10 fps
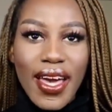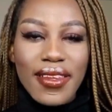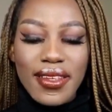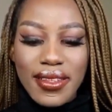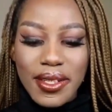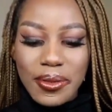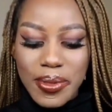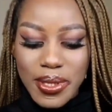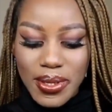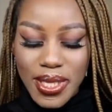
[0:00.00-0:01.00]
I think that would
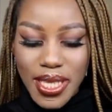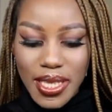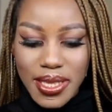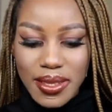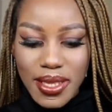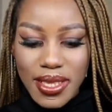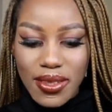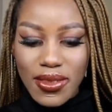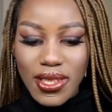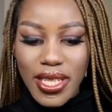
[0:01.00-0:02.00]
be so exciting because
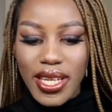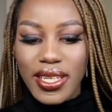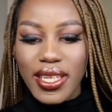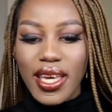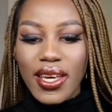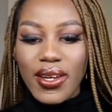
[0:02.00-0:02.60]
I feel like